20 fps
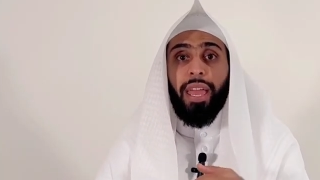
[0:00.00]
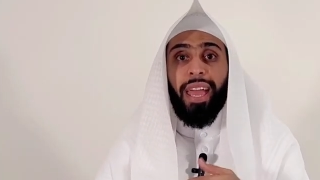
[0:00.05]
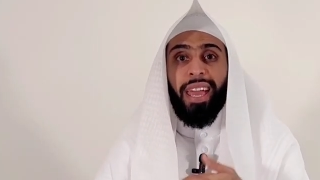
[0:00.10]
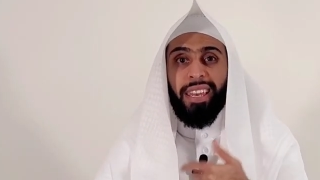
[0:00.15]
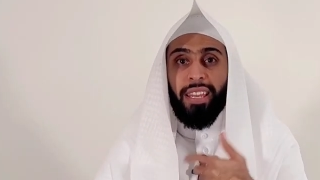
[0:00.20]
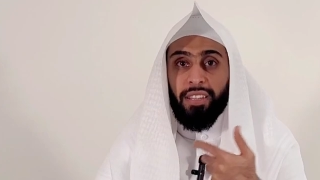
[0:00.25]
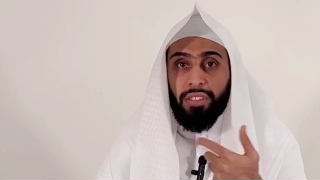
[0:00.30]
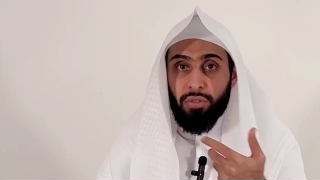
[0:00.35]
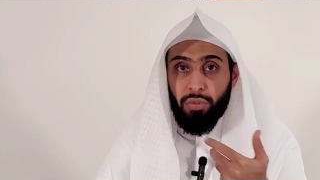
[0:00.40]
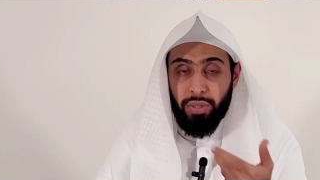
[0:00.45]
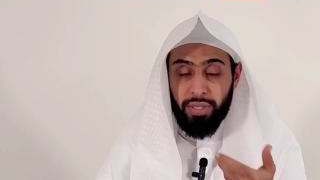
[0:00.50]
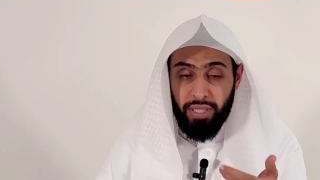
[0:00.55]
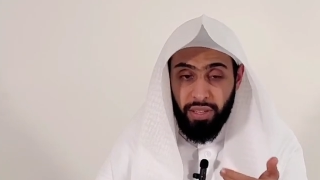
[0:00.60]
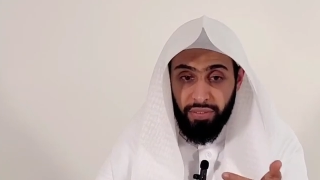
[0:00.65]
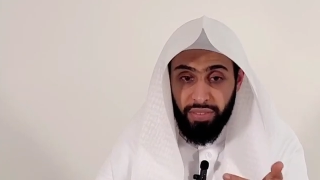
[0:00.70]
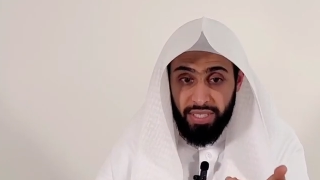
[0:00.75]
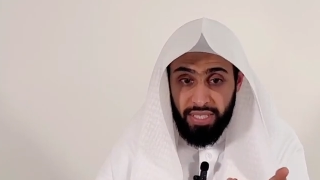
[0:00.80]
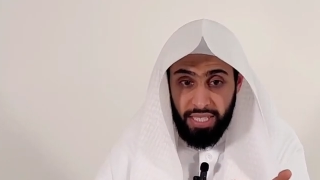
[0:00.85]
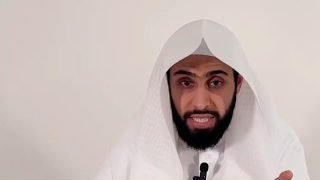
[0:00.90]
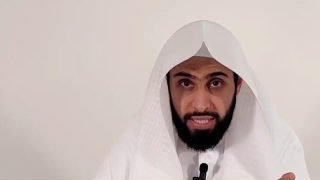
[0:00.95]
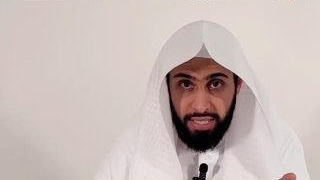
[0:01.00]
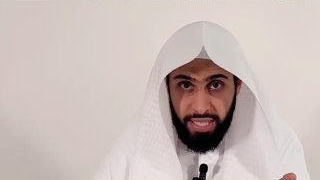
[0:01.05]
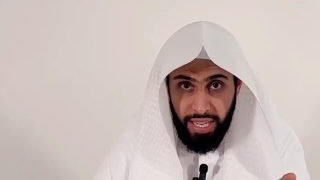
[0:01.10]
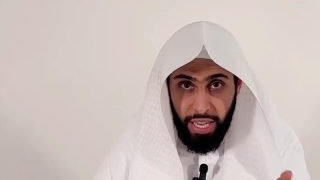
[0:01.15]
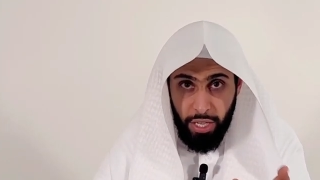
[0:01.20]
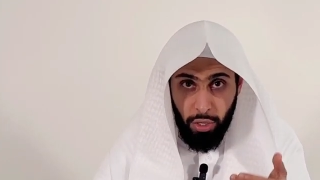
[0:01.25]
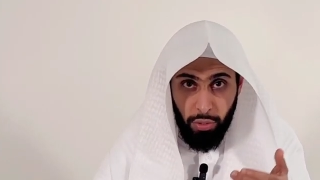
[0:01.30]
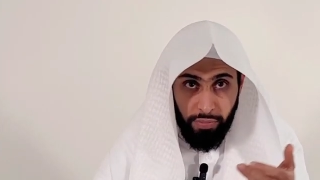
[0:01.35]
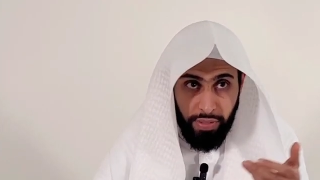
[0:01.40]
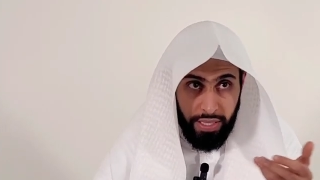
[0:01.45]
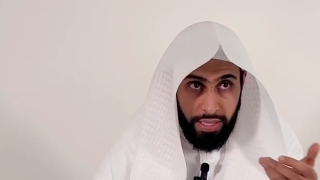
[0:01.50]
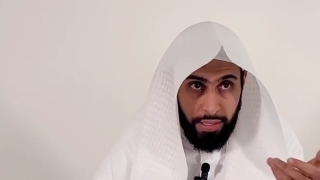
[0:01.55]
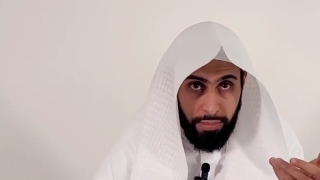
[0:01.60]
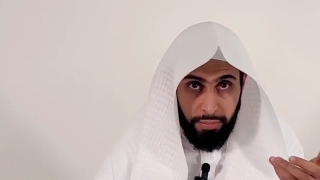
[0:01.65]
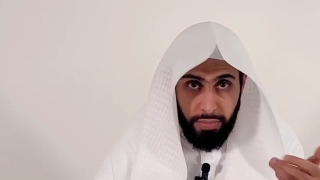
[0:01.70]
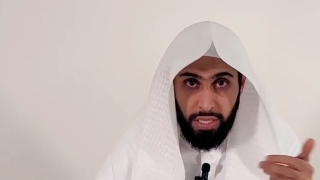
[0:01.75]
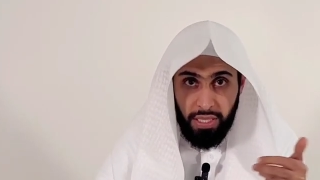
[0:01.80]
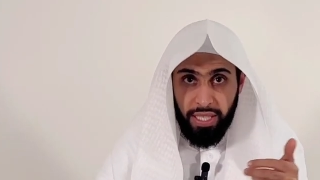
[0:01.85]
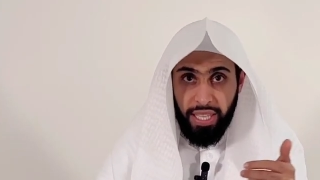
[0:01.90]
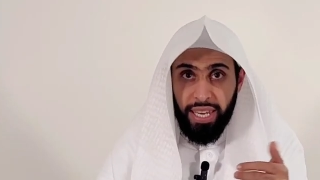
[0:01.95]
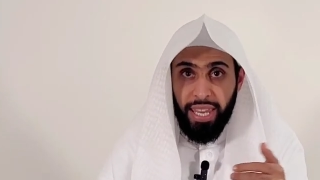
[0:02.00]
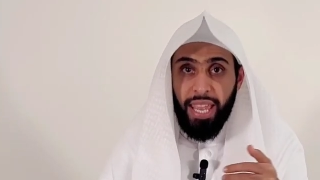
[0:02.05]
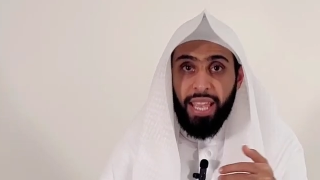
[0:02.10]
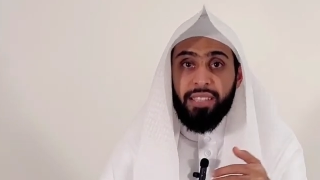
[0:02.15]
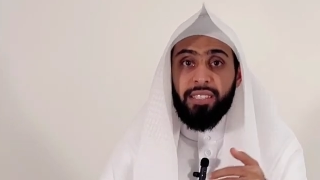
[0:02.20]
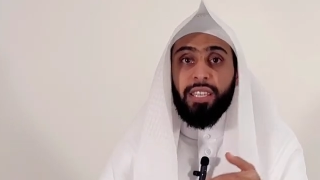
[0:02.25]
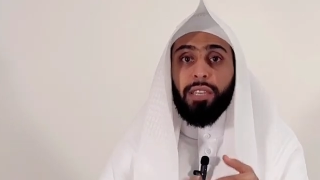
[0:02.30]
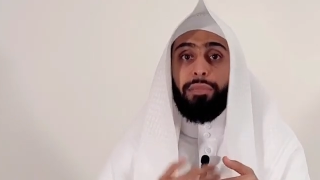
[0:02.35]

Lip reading: and its whatever's inside of it, the milk and eggs,